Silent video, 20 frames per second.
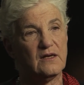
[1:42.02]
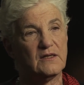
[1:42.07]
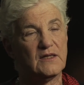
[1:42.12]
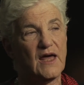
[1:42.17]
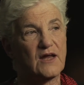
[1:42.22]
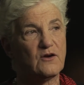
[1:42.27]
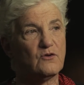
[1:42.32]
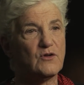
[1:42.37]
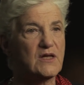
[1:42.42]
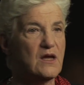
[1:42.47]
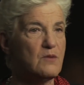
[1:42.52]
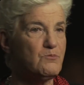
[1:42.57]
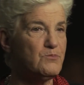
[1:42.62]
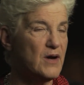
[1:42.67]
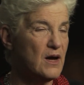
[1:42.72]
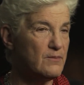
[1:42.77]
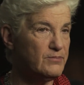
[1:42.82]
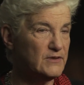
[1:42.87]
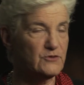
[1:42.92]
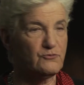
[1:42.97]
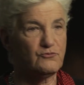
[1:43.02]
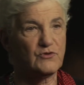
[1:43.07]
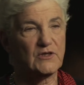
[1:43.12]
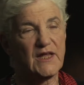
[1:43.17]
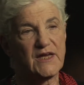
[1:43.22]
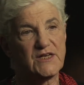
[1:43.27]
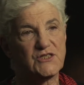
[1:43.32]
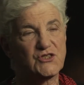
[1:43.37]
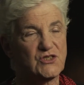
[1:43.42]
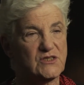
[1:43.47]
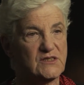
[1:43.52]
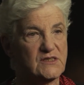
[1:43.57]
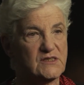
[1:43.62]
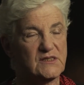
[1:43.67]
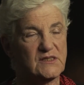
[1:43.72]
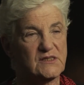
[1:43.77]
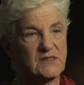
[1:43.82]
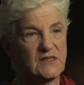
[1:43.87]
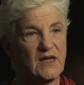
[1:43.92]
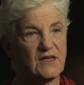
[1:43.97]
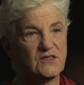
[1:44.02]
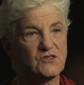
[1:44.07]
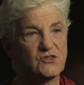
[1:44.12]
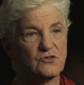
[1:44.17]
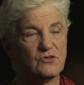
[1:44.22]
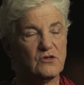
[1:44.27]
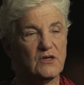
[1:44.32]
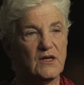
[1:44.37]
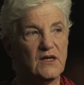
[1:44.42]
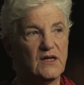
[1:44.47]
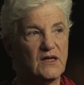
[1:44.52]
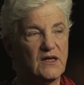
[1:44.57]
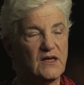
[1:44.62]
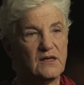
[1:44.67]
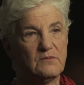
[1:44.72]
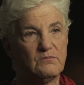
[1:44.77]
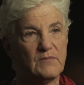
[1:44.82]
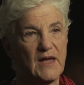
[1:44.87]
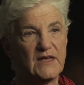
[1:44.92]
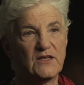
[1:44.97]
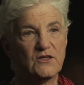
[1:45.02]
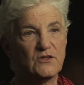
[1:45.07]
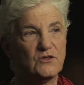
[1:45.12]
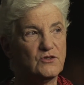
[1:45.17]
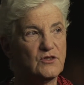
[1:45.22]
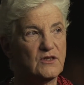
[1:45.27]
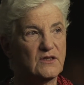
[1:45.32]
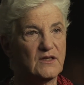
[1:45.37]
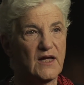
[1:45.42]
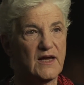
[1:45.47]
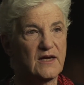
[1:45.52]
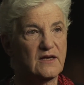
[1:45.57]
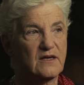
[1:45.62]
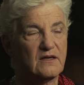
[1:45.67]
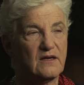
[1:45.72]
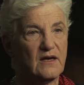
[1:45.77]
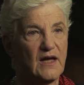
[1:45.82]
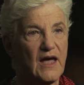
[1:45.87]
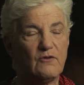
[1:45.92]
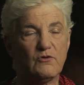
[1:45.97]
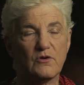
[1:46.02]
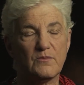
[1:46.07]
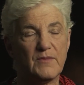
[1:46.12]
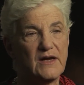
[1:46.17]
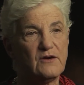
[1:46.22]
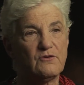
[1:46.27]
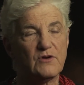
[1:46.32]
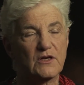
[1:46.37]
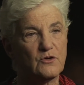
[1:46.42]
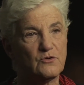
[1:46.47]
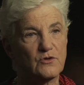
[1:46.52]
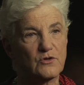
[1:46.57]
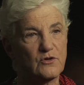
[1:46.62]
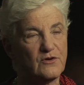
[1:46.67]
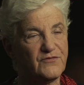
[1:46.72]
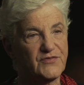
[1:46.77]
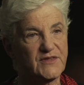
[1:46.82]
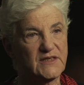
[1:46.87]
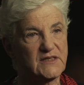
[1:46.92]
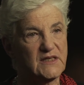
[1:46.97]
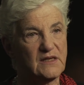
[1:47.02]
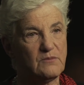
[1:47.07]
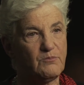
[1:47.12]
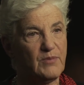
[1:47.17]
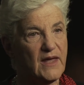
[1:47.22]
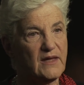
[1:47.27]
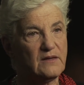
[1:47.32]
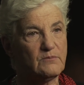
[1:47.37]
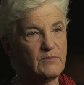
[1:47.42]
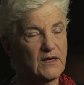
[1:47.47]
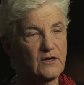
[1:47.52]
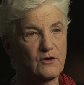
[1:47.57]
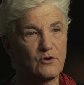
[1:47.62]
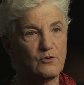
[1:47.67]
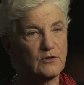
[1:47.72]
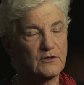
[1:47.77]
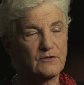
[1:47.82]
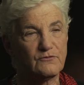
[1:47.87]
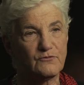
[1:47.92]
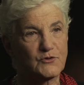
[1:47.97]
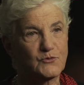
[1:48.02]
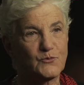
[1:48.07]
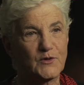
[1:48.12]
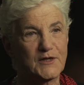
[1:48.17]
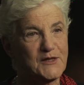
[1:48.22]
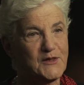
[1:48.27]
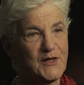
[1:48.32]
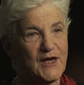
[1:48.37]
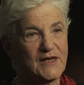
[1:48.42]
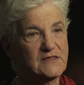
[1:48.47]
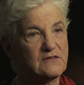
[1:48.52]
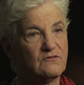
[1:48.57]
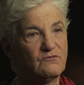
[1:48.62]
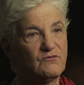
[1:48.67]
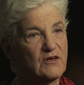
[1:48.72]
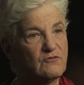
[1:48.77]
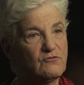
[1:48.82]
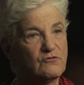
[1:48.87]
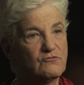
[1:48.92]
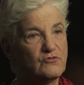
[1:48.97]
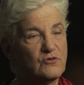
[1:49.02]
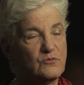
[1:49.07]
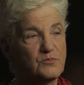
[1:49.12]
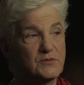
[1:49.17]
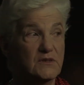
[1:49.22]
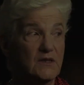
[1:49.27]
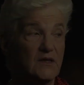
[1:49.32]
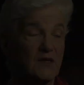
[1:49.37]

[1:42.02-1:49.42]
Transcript: not only a public relations disaster, it made it look like our mayor had gone off the deep end by calling for 20,000 federal troops.